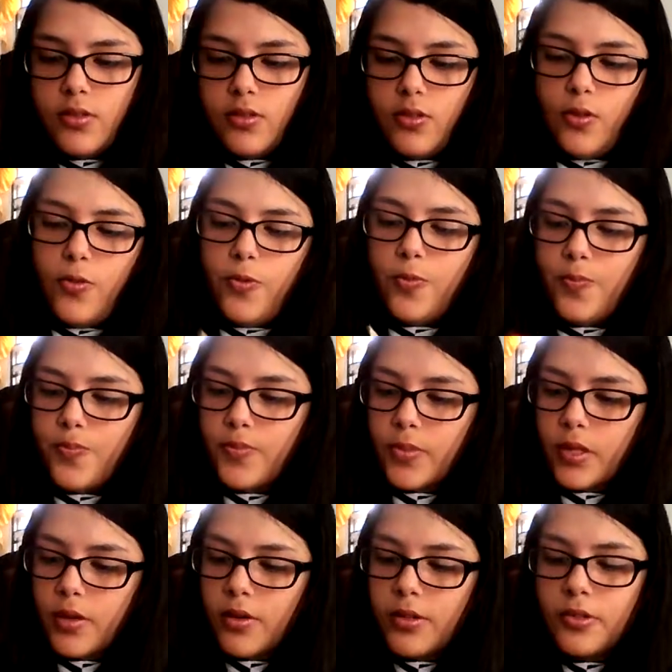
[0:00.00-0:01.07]
So
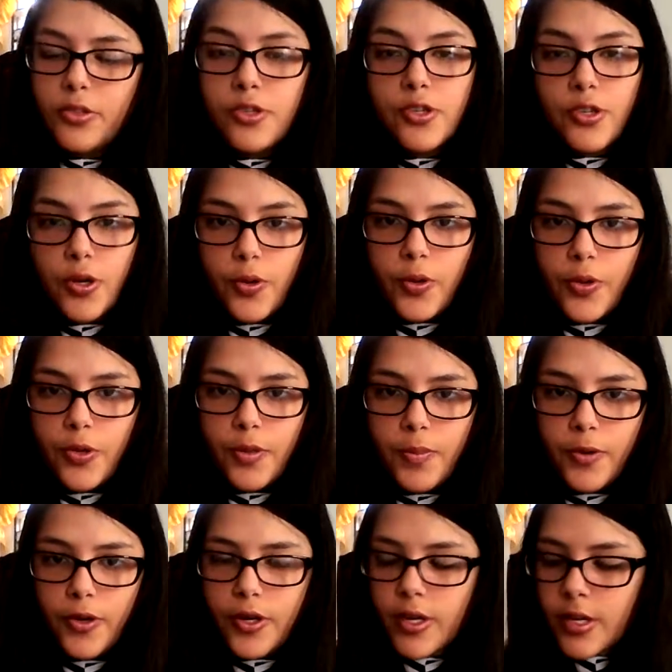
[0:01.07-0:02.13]
I'm going to show you
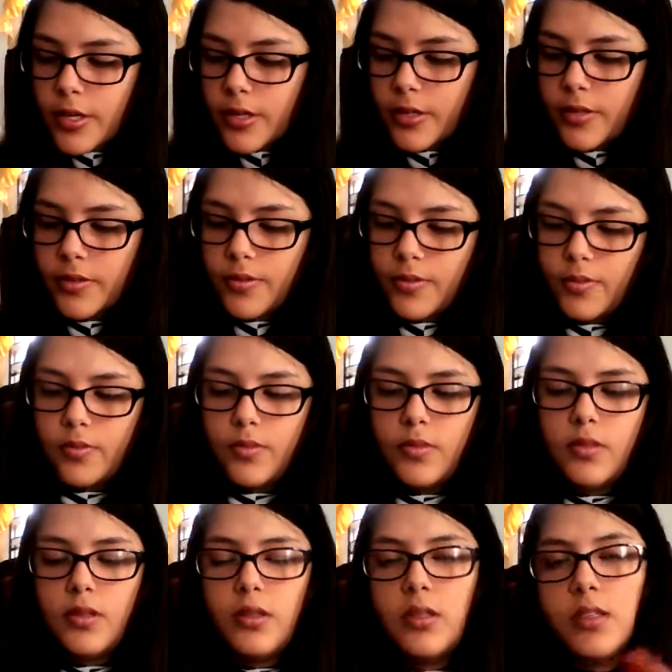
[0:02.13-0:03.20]
the book.
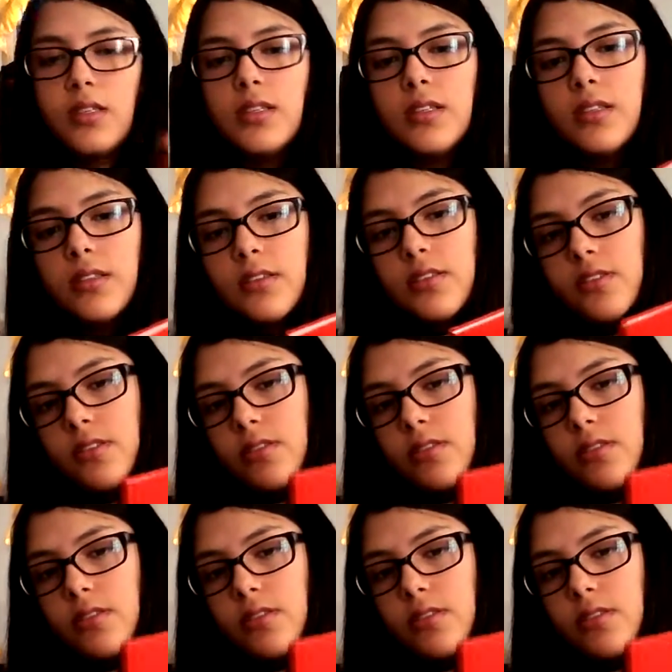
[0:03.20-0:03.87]
It's